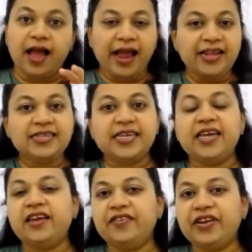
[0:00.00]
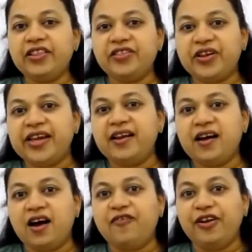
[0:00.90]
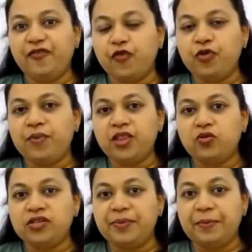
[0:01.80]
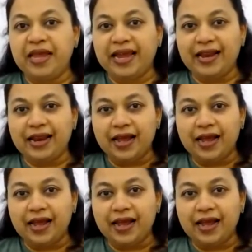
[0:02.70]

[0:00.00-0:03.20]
and see even a 3.5 and a 4-month-old baby can